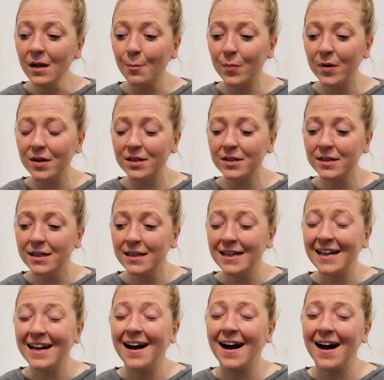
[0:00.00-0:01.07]
but
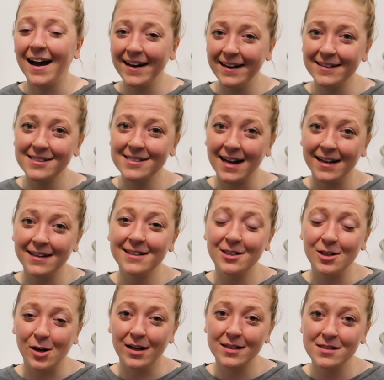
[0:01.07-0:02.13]
I
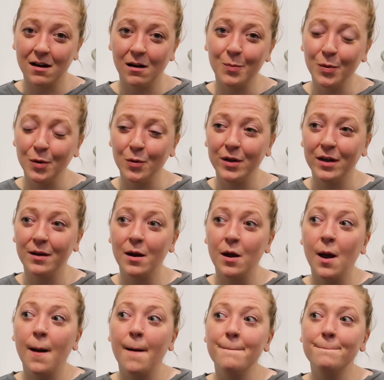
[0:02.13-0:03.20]
decided not to upload it
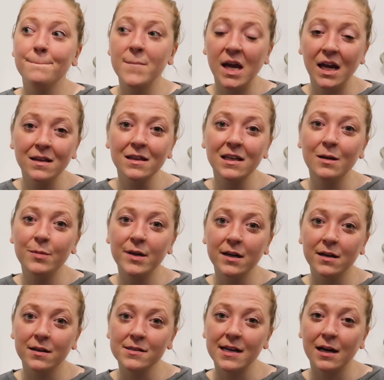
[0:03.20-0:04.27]
mainly
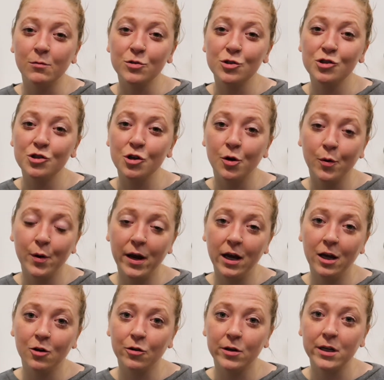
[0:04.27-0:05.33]
because I was so
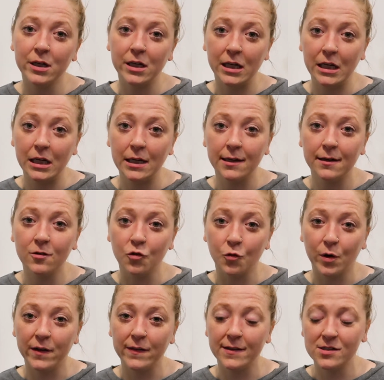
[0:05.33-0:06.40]
angry and heated
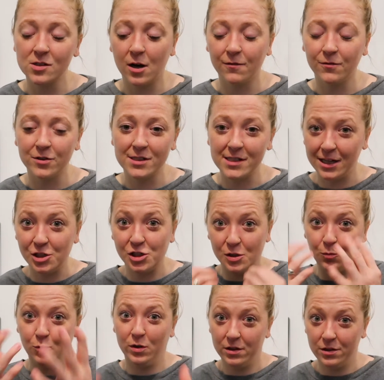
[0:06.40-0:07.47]
during this
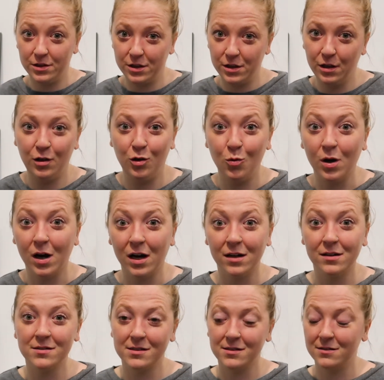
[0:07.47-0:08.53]
conversation with you
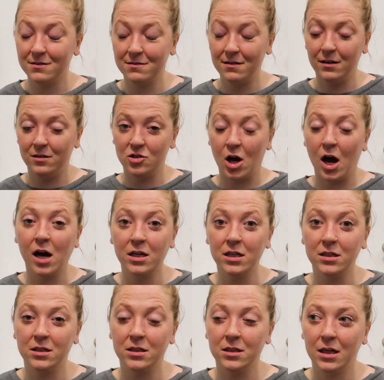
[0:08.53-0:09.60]
guys and, and
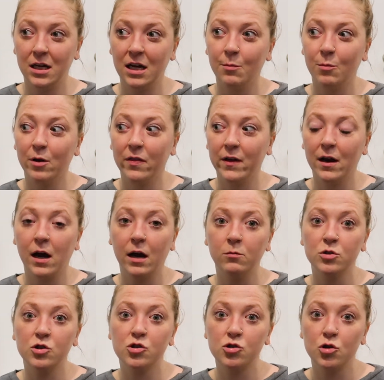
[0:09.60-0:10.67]
talking to the camera that I
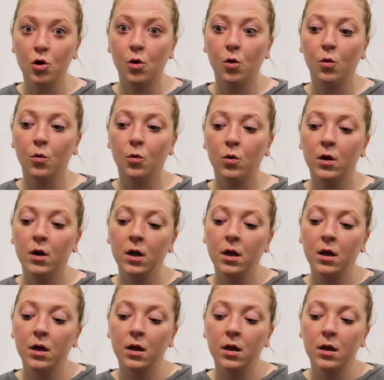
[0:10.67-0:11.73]
was so
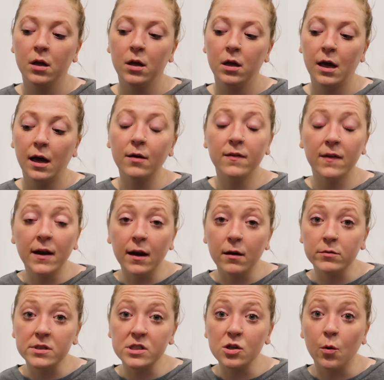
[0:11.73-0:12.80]
that I
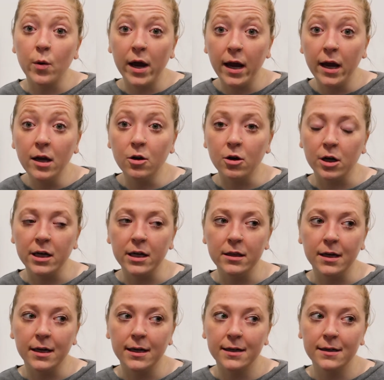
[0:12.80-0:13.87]
was so angry
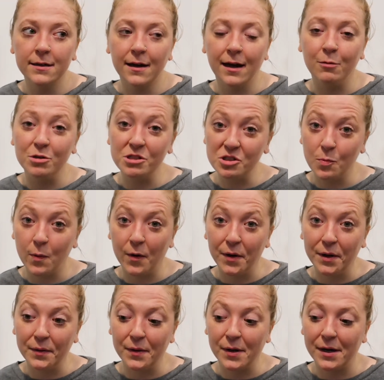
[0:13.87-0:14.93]
that I was
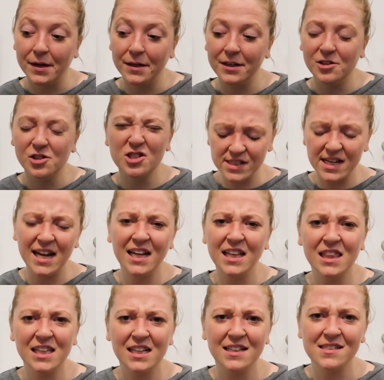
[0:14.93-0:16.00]
swearing a lot and just
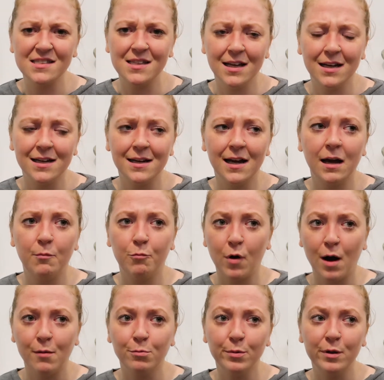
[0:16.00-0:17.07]
saying things that I
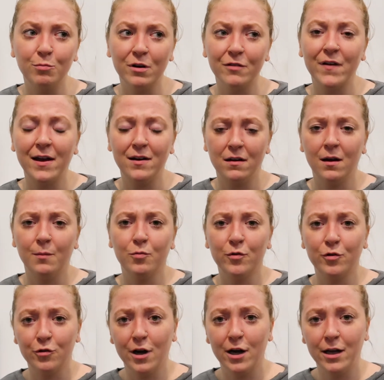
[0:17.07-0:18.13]
probably would have ended up
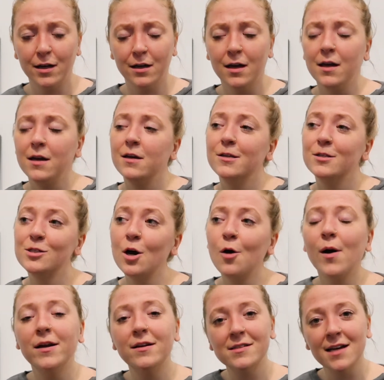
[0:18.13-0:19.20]
regretting. So
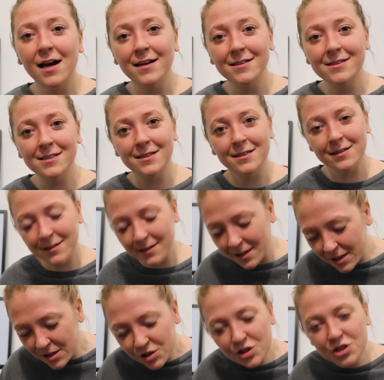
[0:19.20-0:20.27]
I decided to
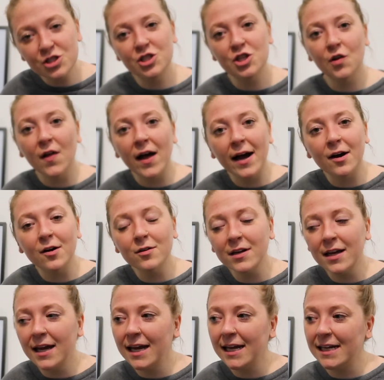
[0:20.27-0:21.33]
just chill
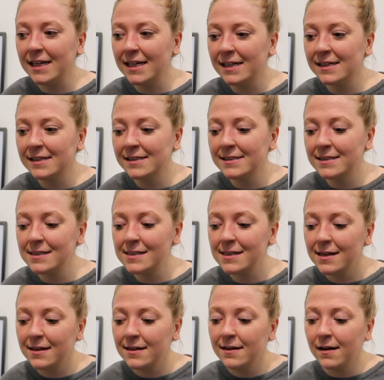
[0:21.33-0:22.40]
out and
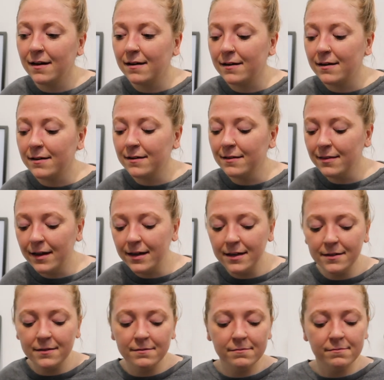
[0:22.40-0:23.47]
uh, let
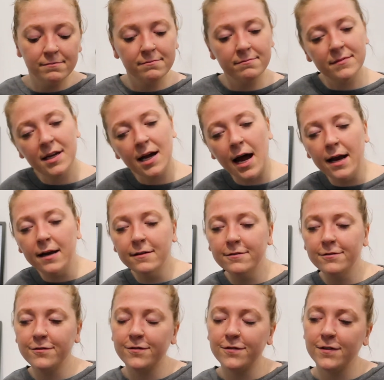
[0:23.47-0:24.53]
it kind of,